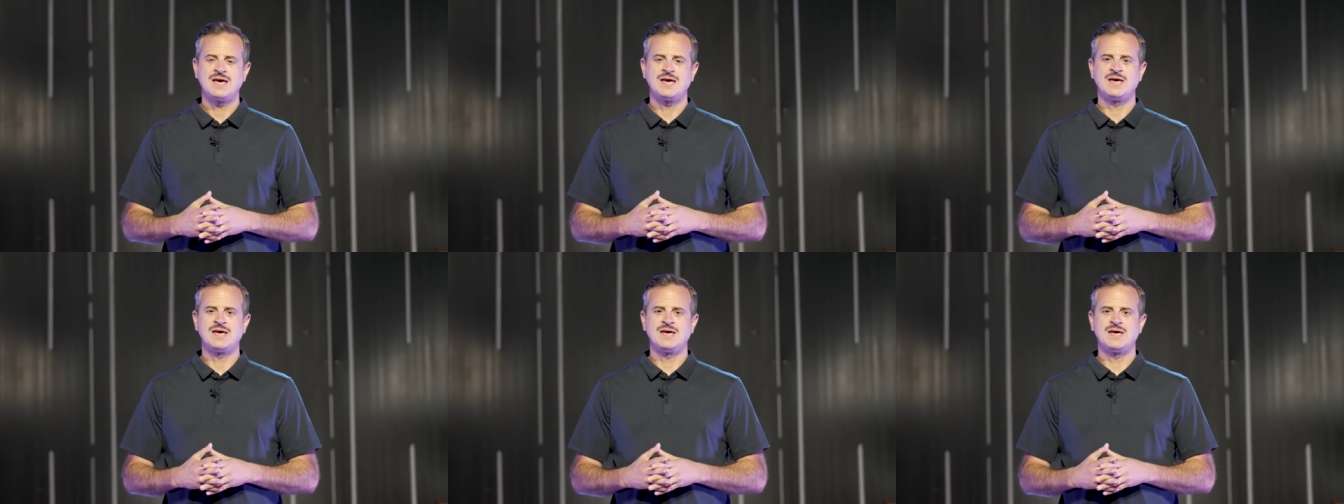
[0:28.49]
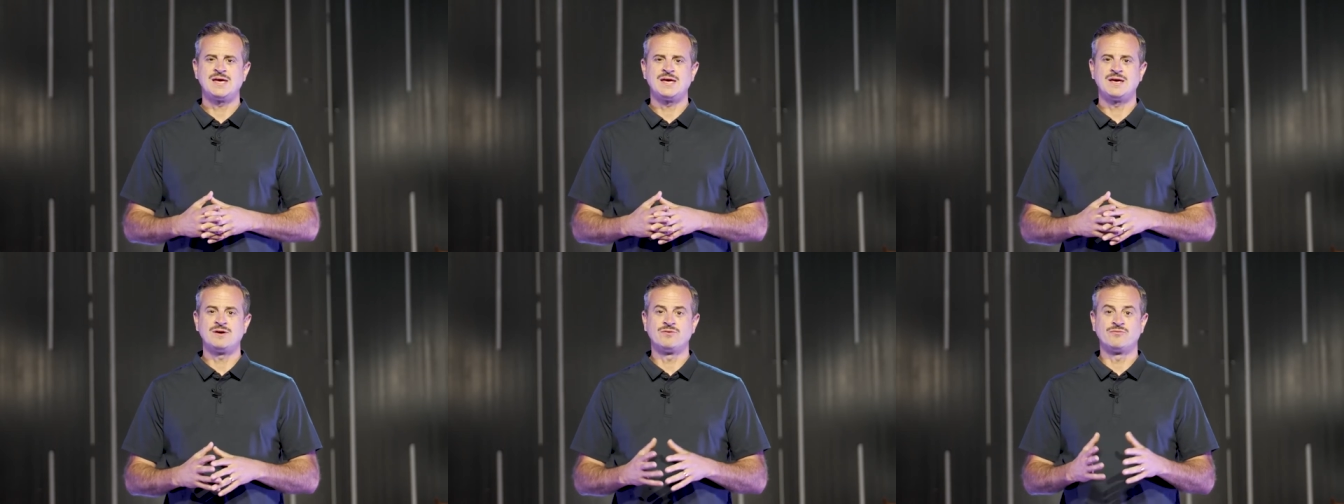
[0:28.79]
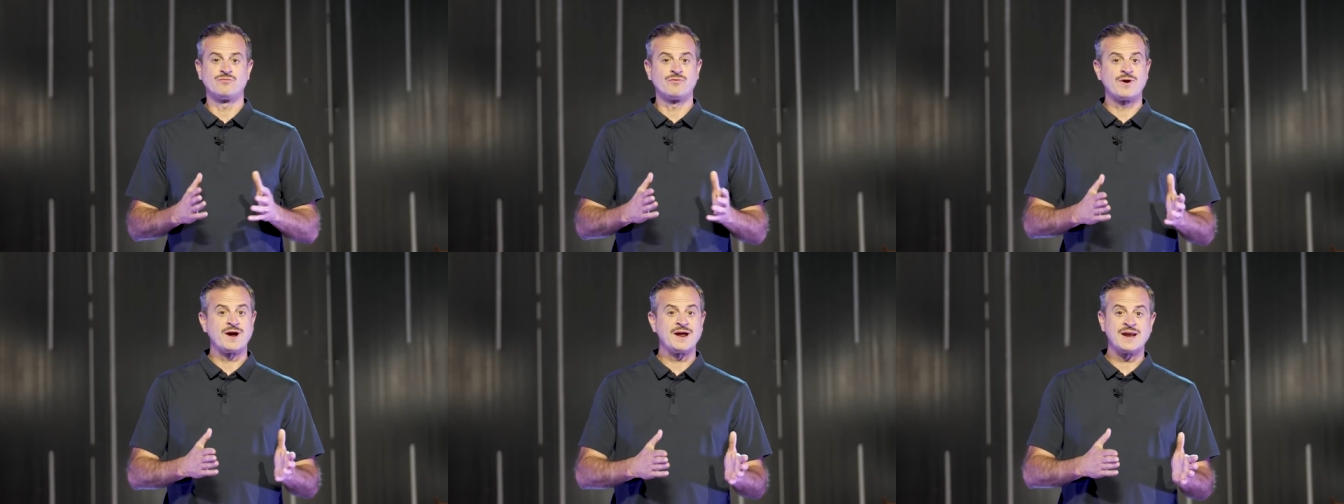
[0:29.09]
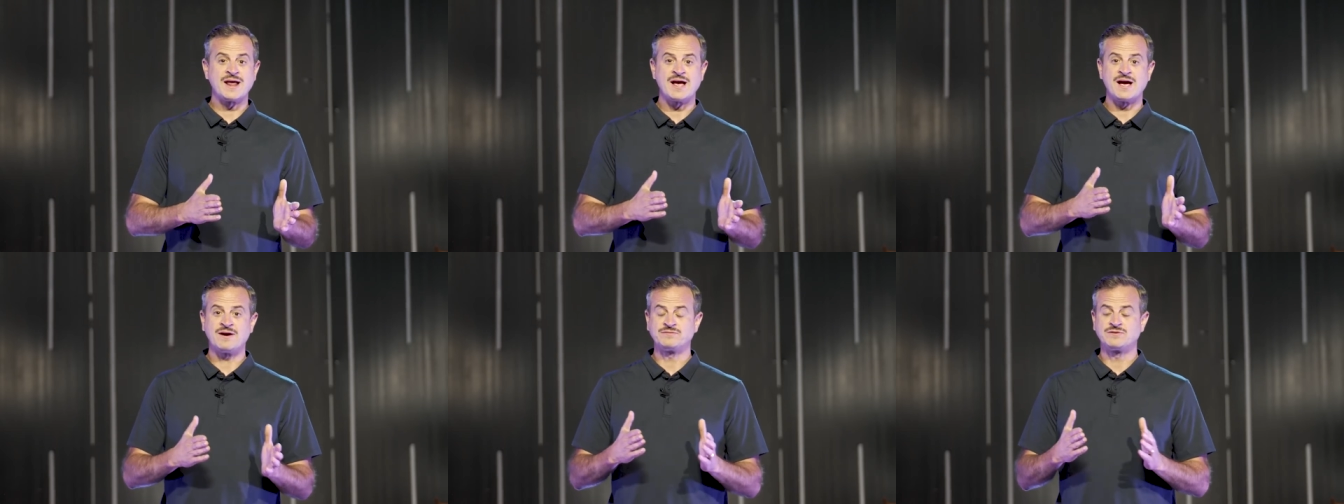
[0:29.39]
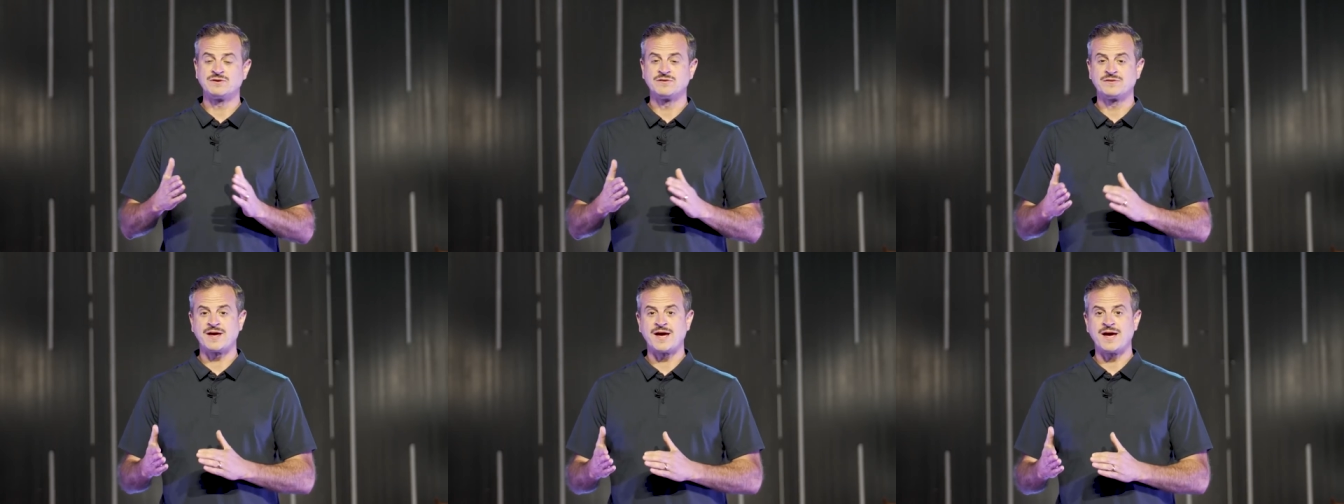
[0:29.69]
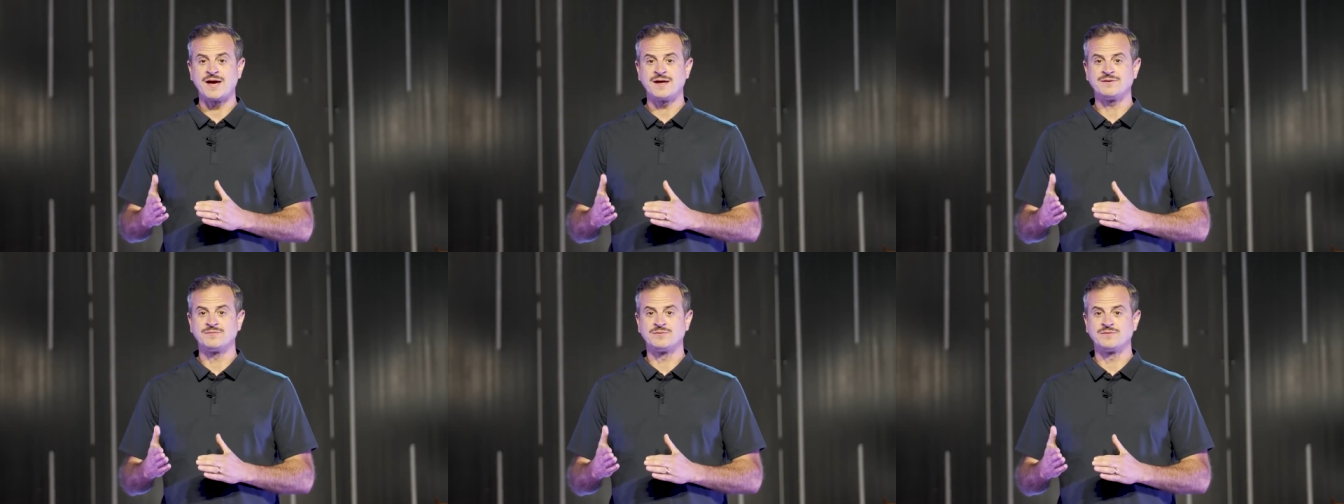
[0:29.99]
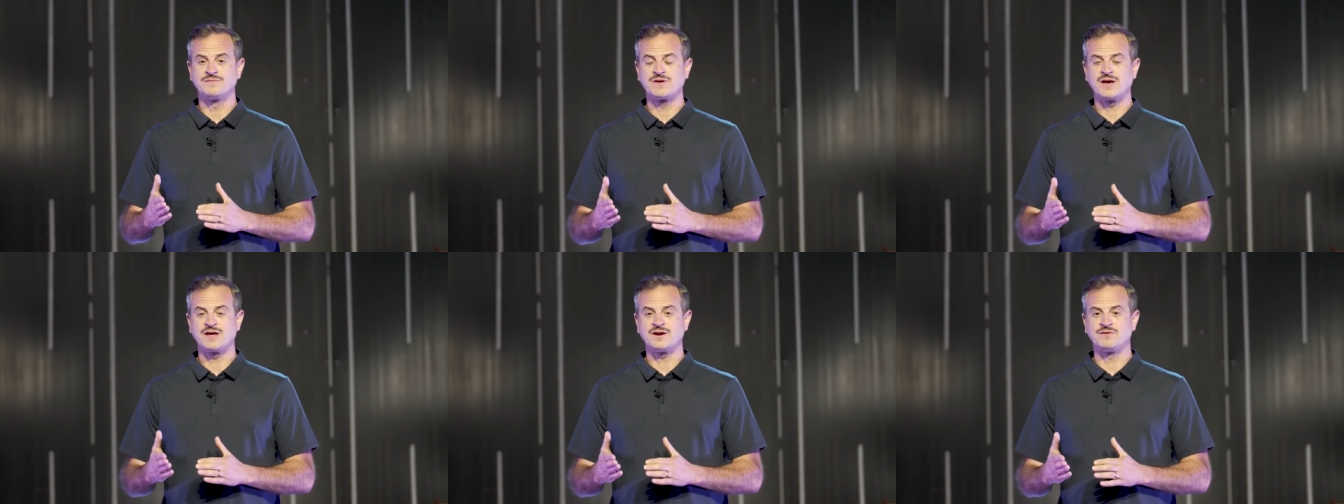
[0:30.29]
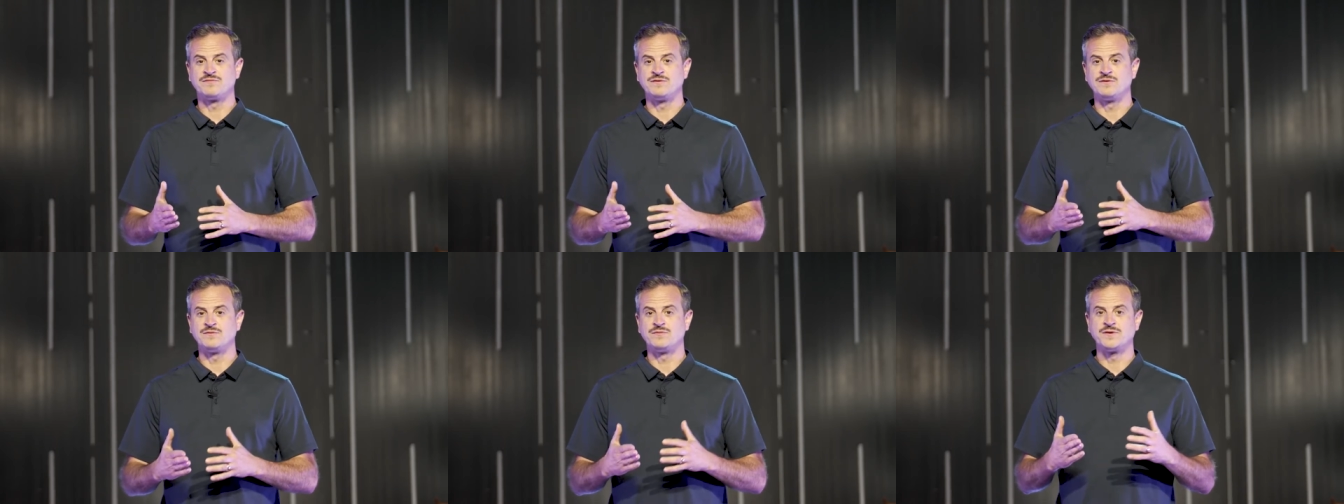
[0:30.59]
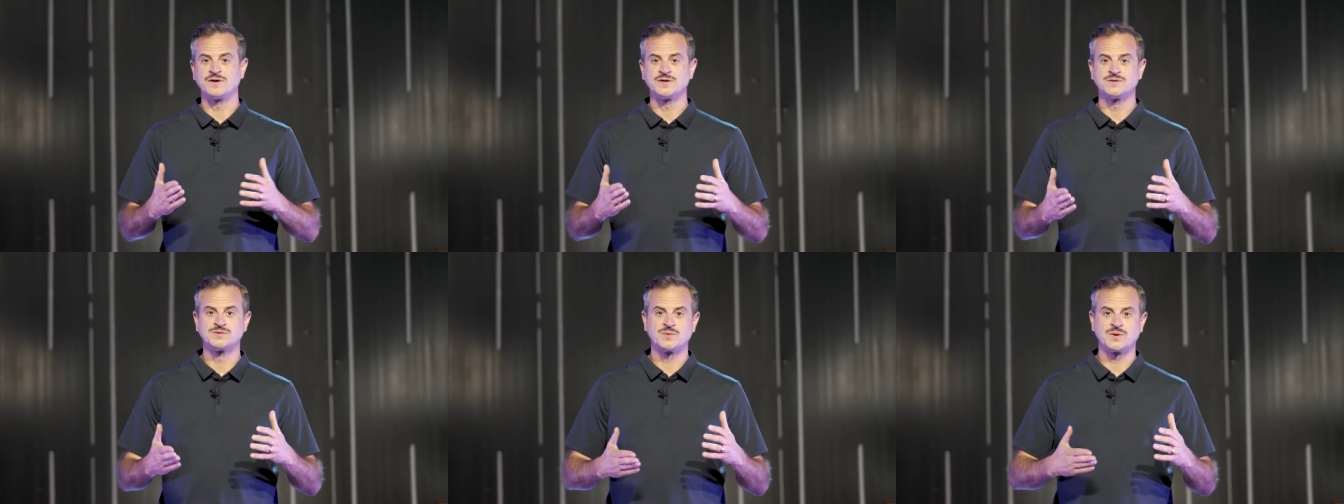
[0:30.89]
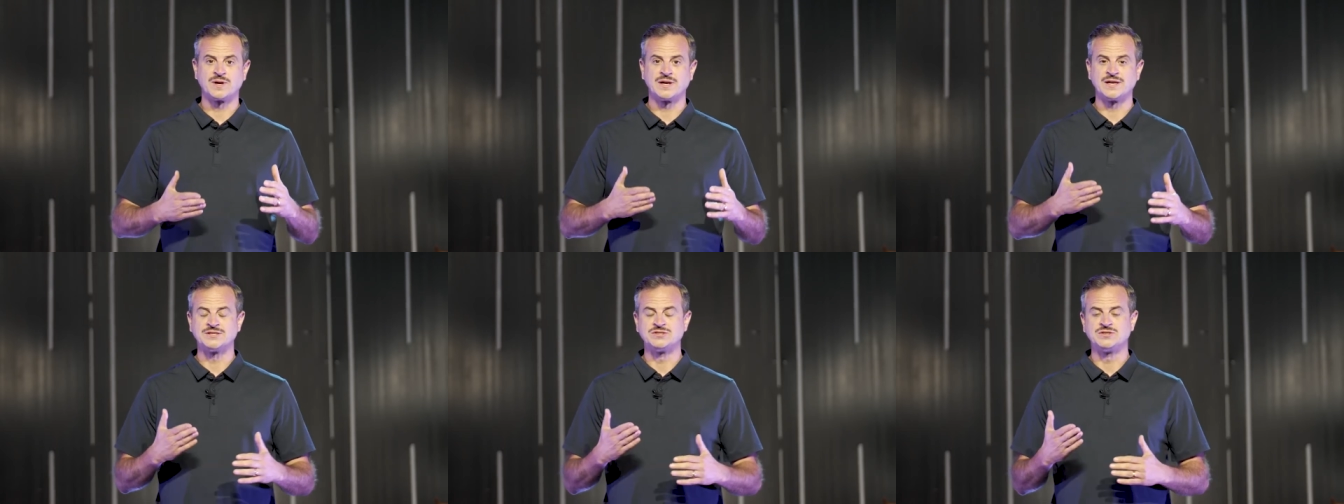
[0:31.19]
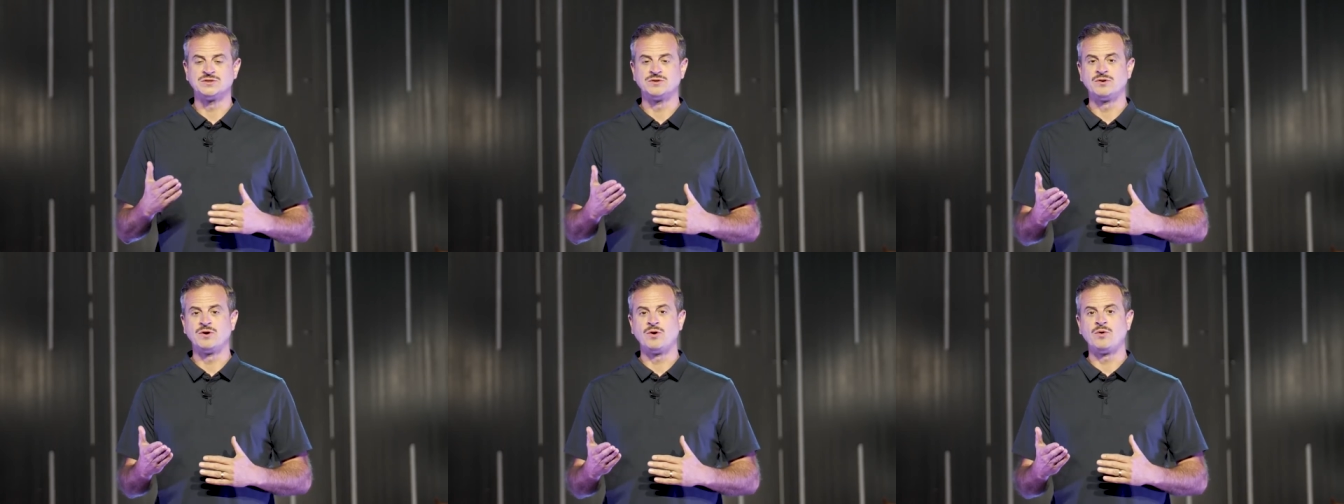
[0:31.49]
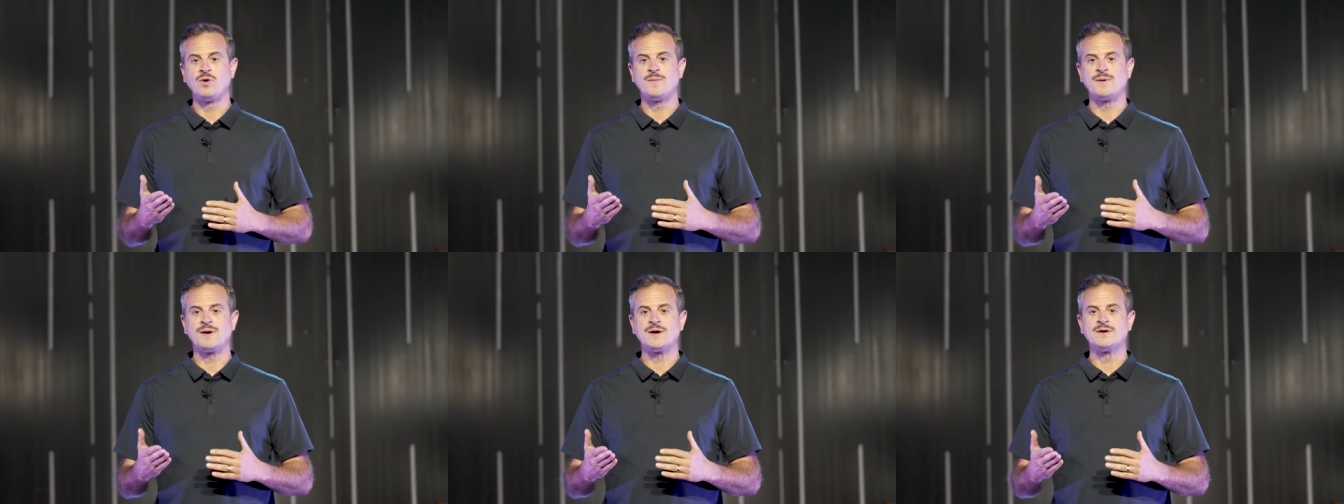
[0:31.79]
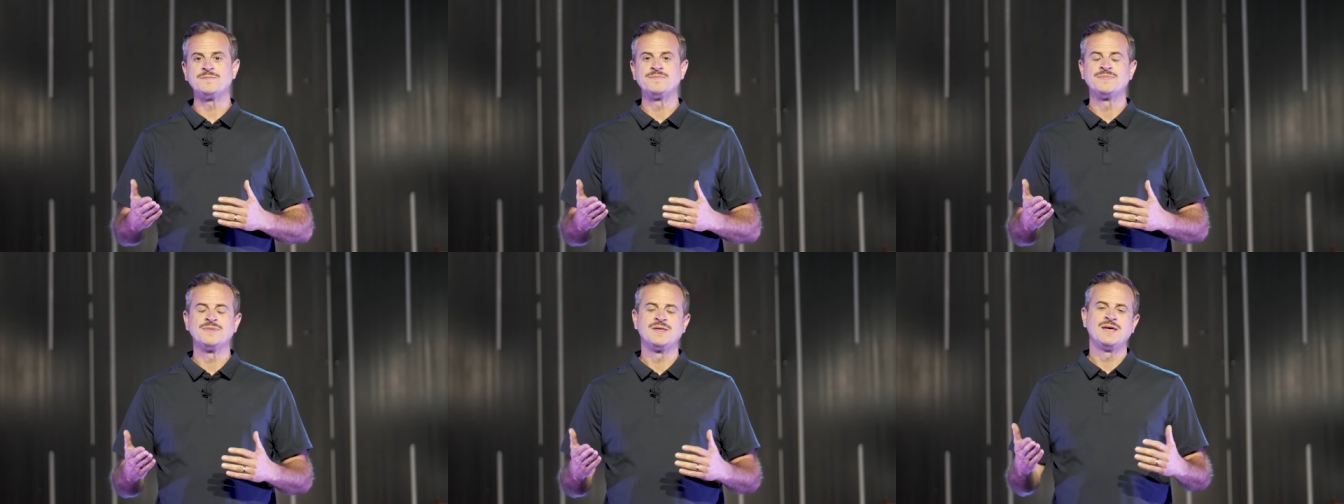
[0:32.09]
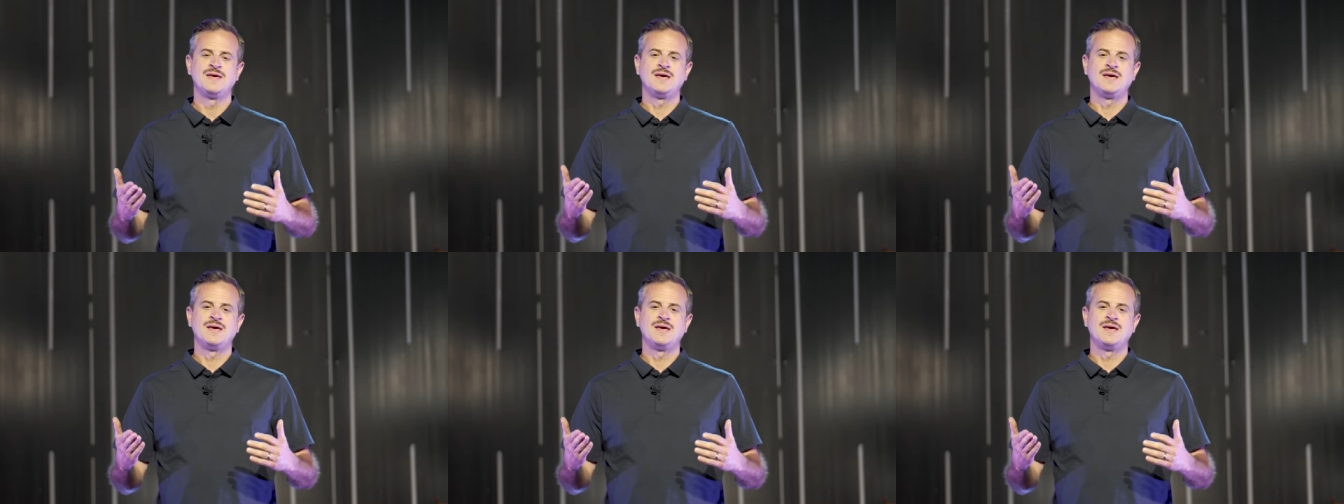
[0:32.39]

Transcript: And right after that, we've got a few things we want to let you know about.